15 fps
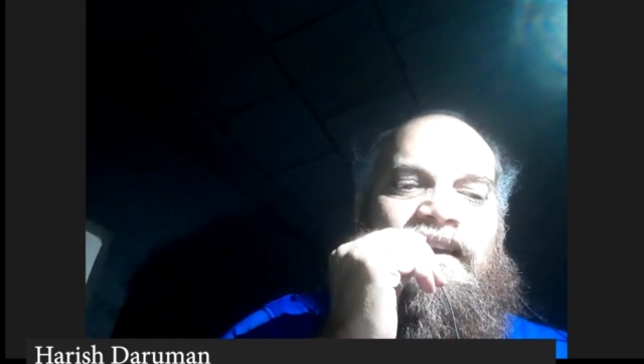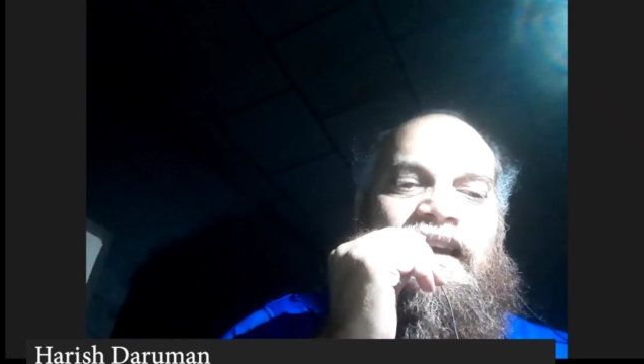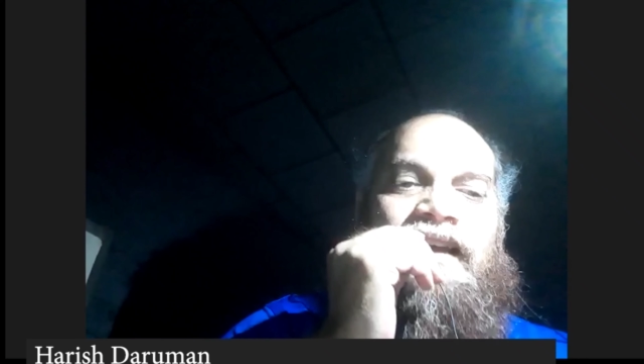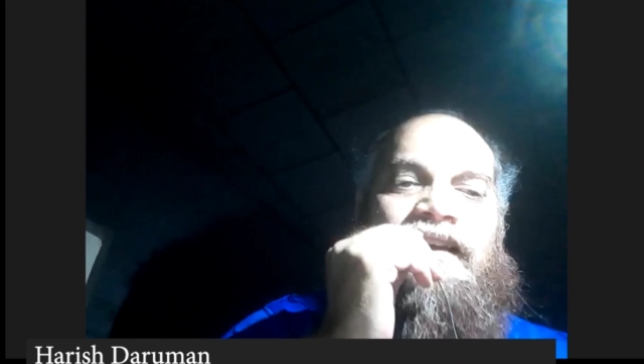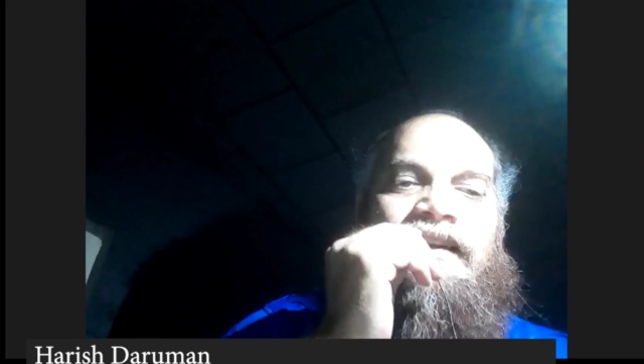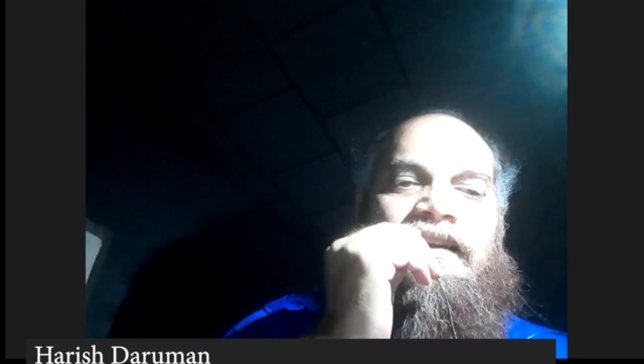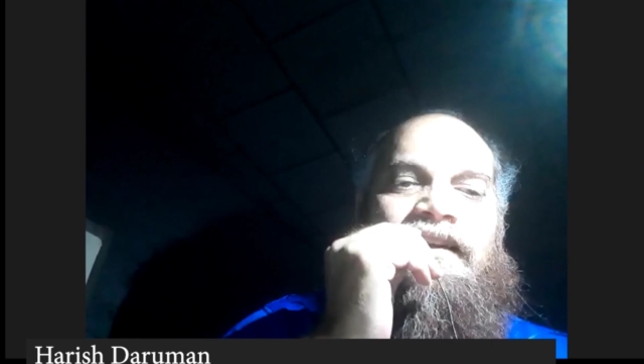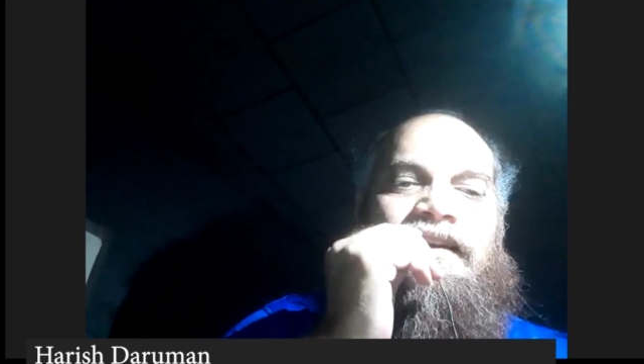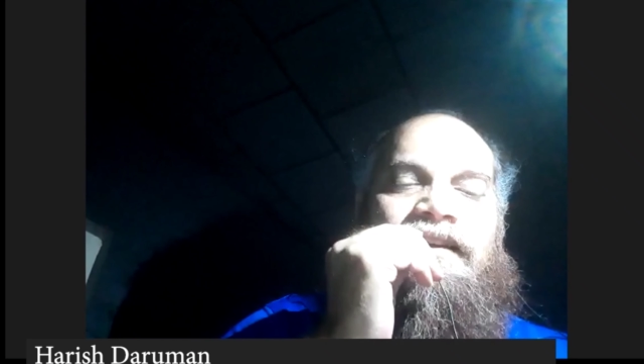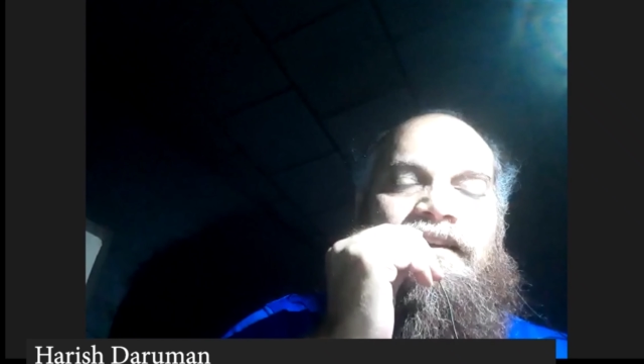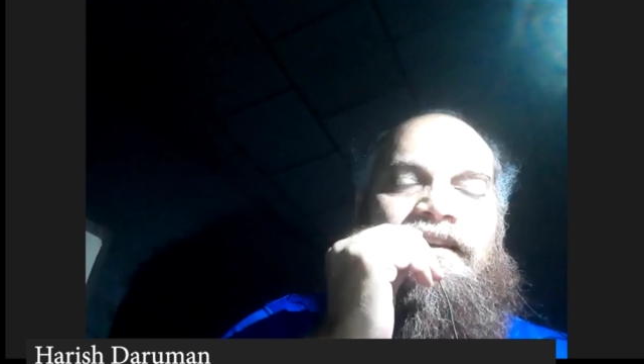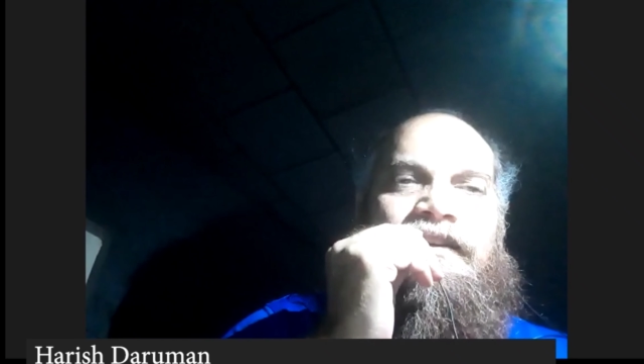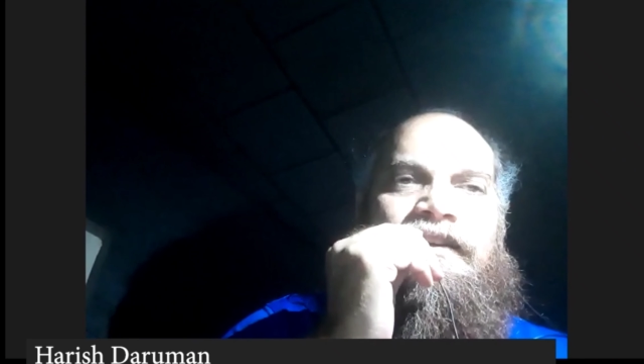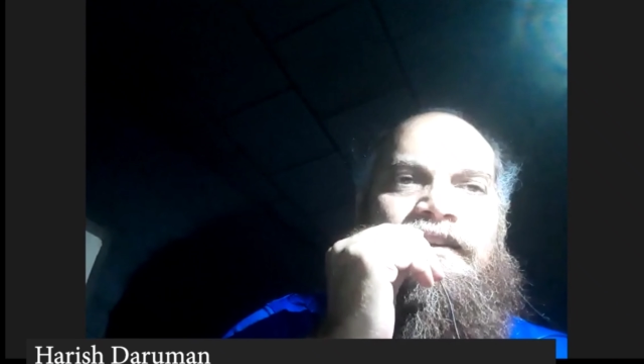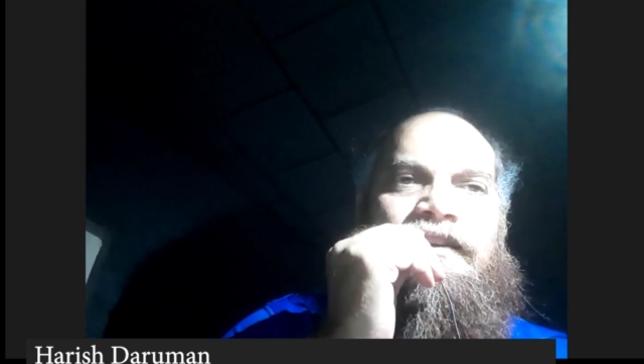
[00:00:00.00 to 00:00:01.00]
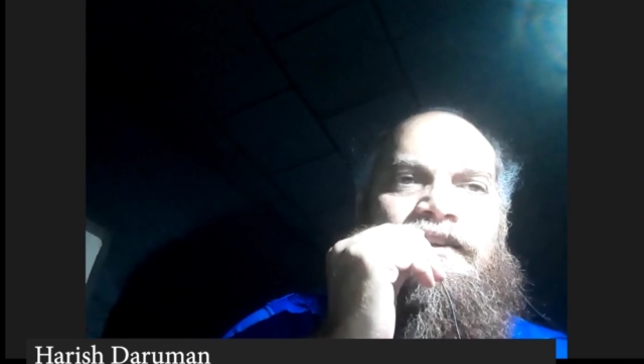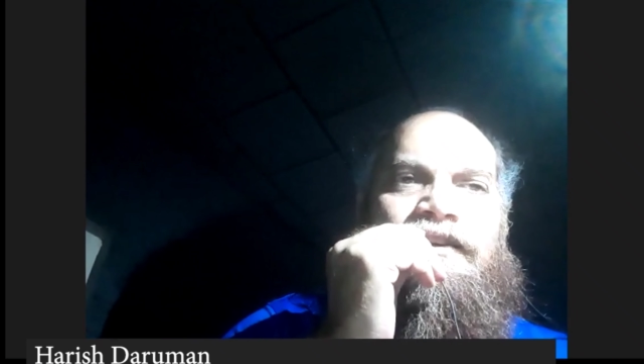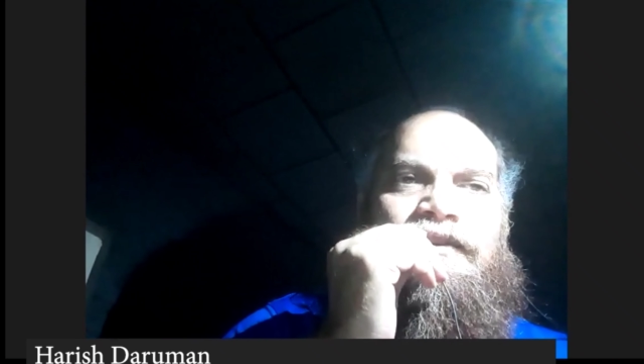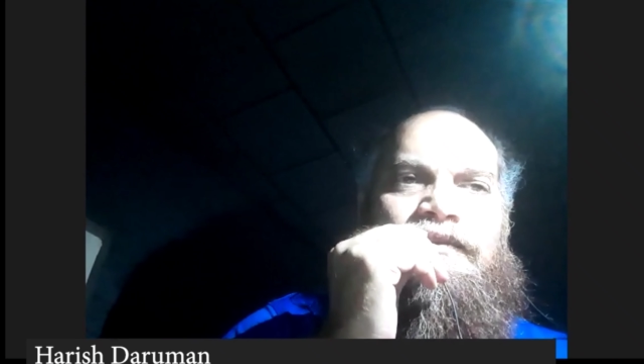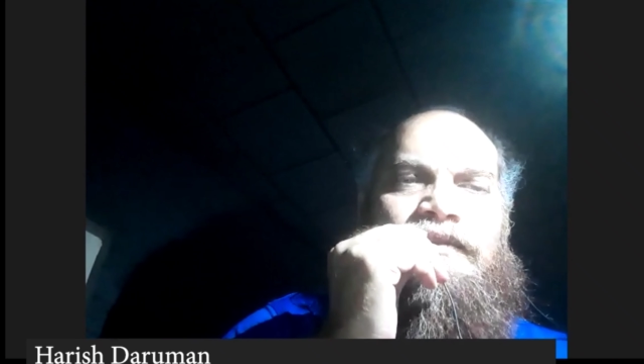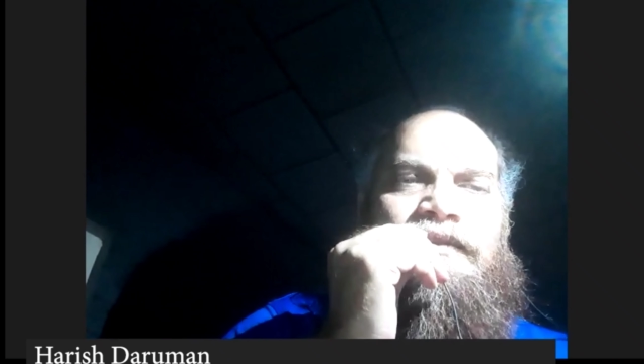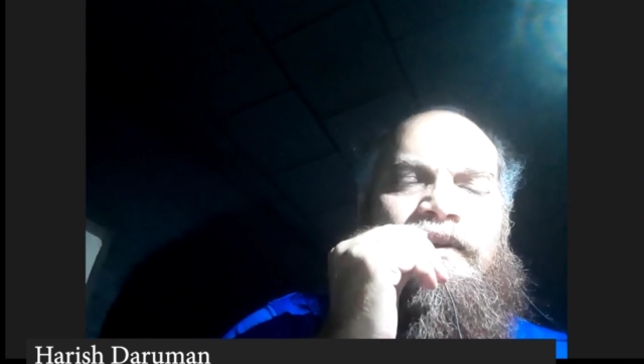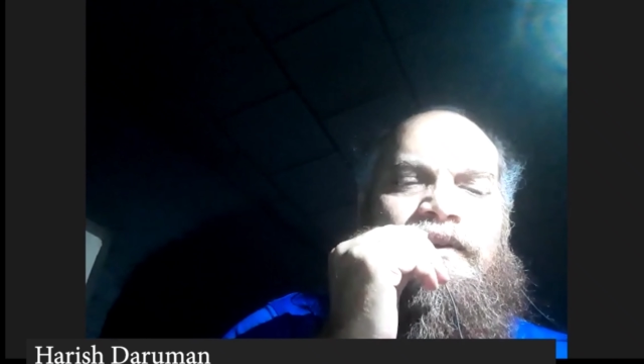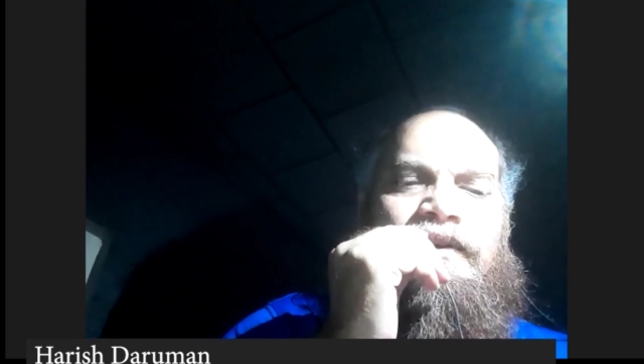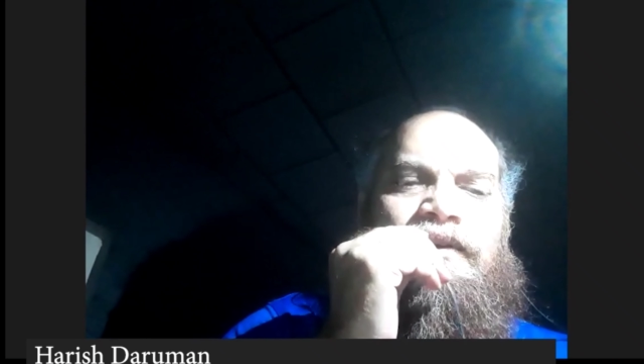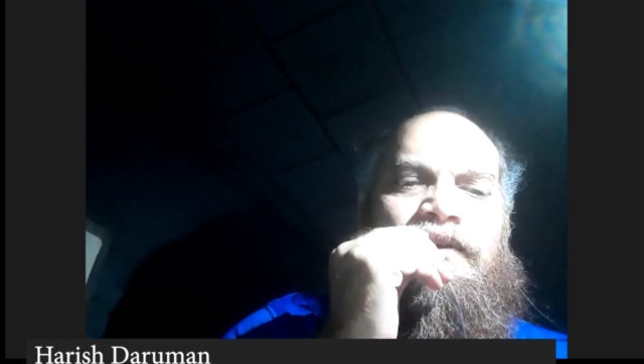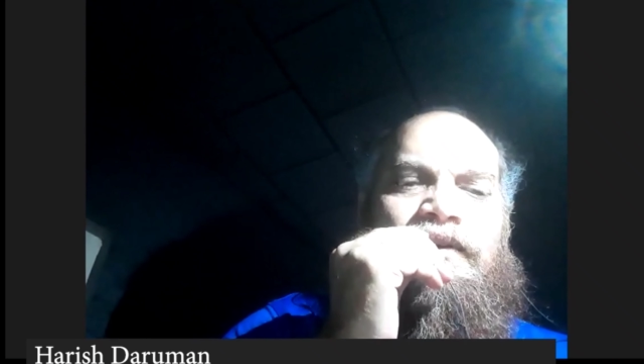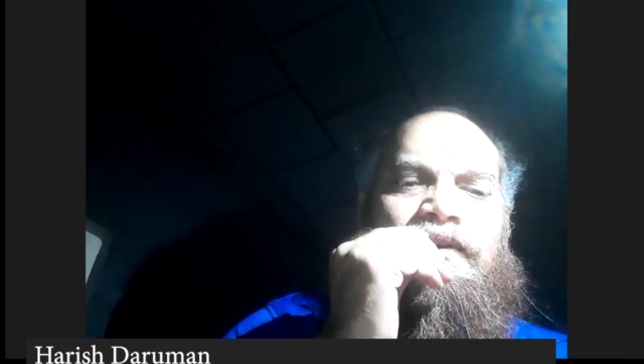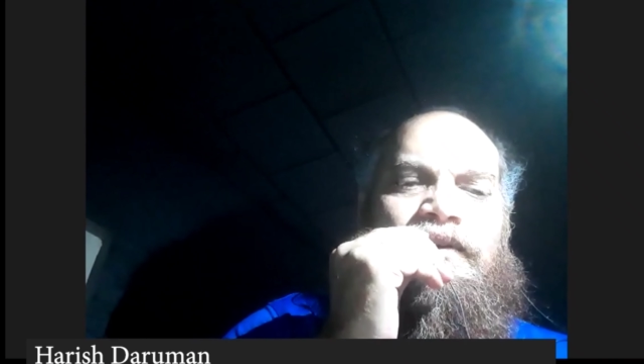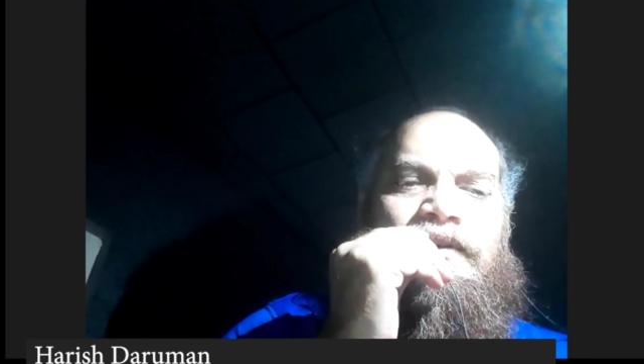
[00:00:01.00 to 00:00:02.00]
and love
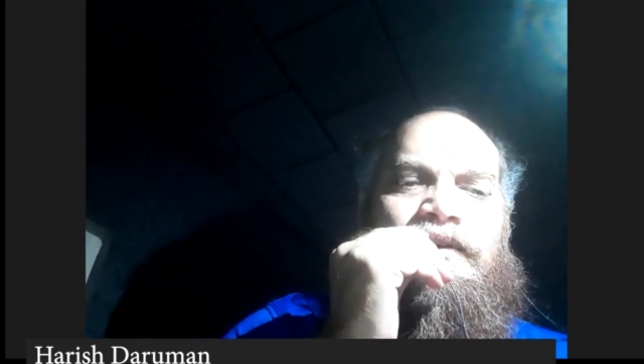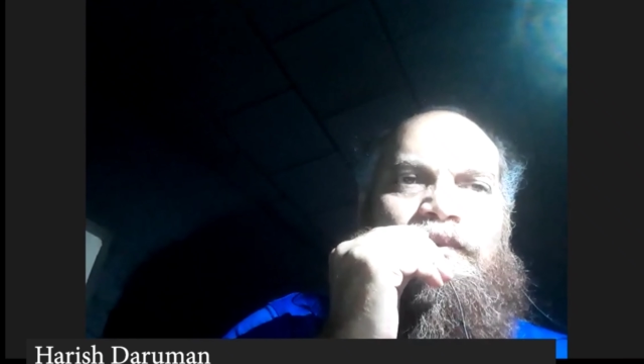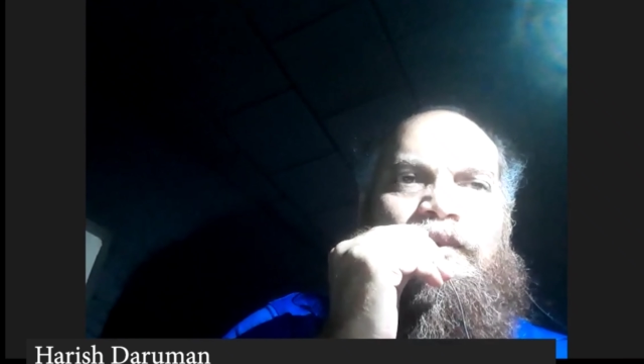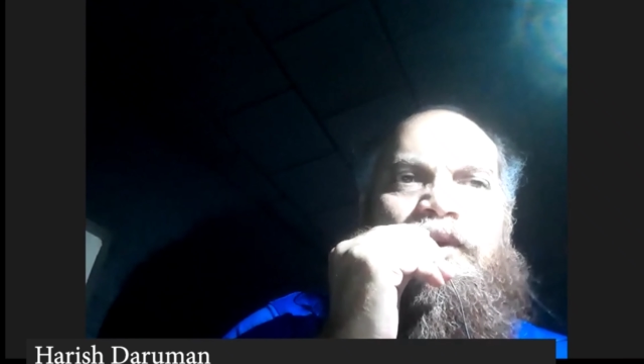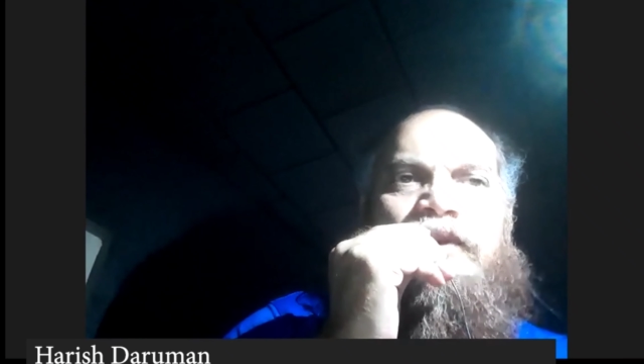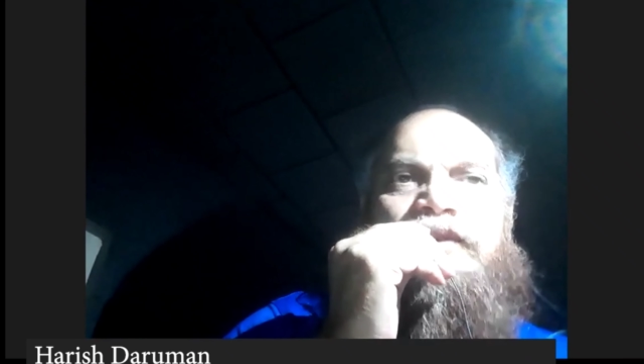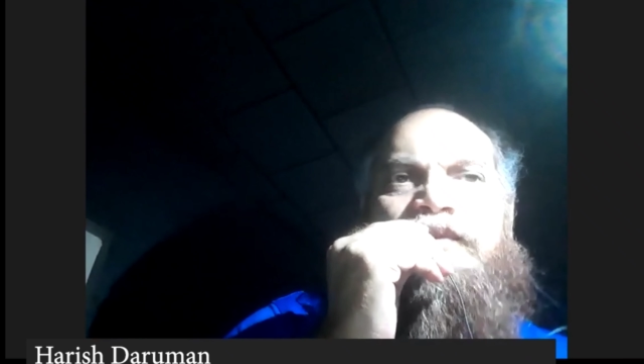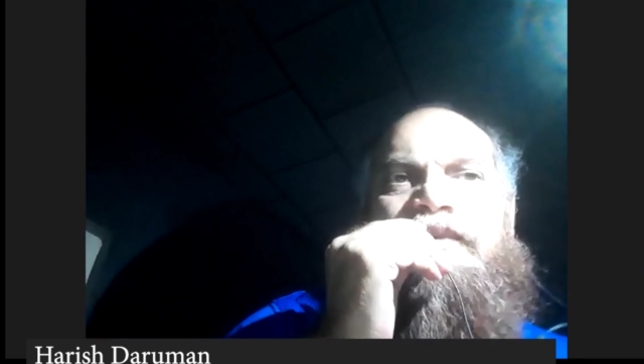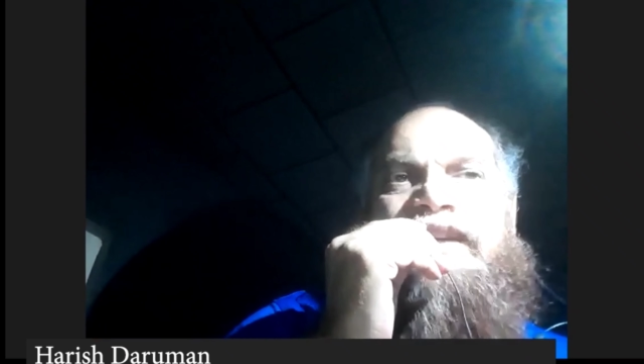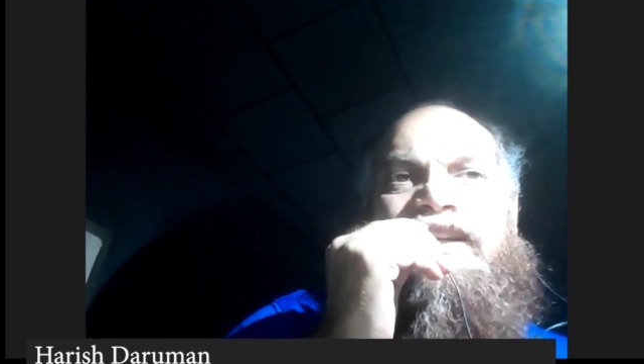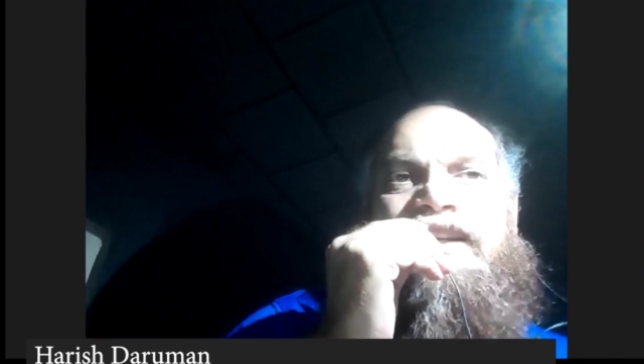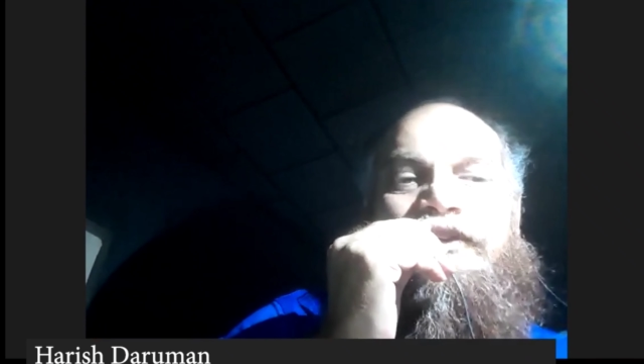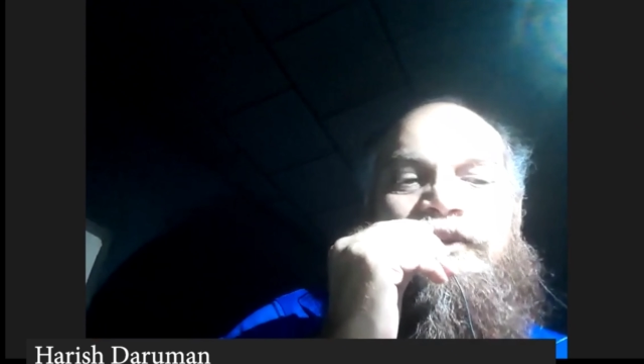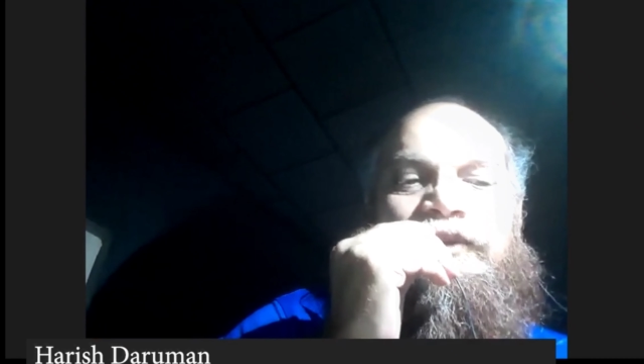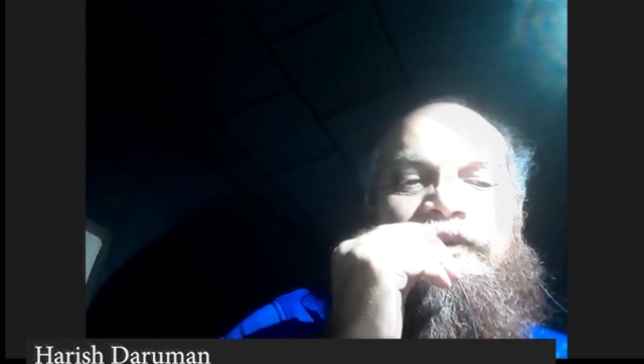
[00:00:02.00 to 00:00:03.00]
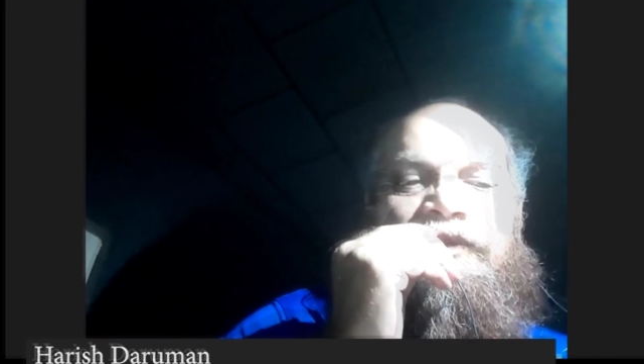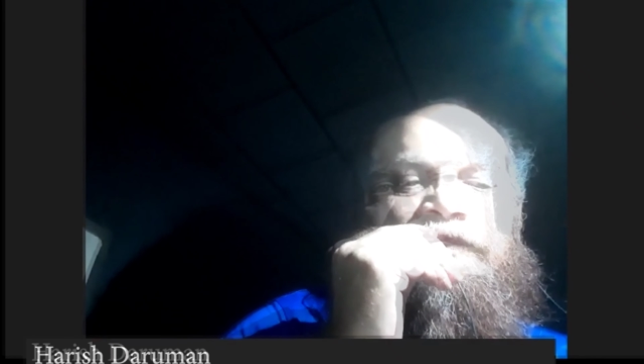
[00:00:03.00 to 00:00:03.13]
what we do.